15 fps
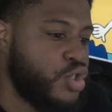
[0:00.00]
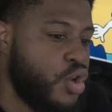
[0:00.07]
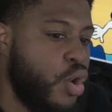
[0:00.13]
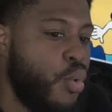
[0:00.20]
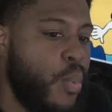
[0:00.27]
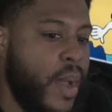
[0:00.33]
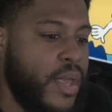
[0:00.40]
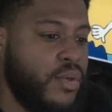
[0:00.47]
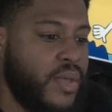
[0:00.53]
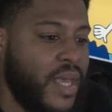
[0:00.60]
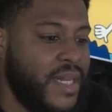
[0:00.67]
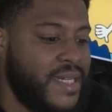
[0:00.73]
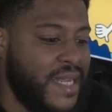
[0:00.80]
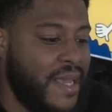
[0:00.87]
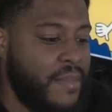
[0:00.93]
no way you
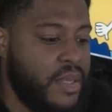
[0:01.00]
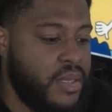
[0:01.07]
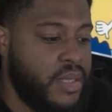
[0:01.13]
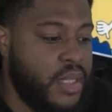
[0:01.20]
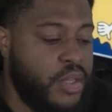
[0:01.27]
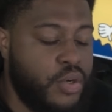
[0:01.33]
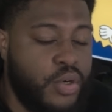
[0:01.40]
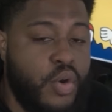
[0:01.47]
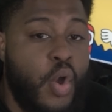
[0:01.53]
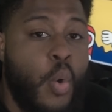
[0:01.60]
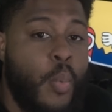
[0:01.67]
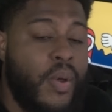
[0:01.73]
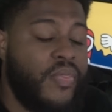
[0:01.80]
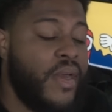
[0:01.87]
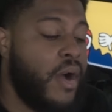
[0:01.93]
get Damian Lillard
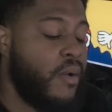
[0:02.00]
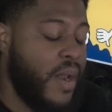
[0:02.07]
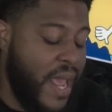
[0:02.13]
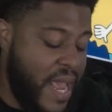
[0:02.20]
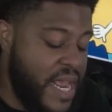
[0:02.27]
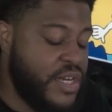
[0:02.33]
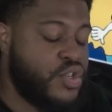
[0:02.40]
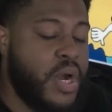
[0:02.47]
without A,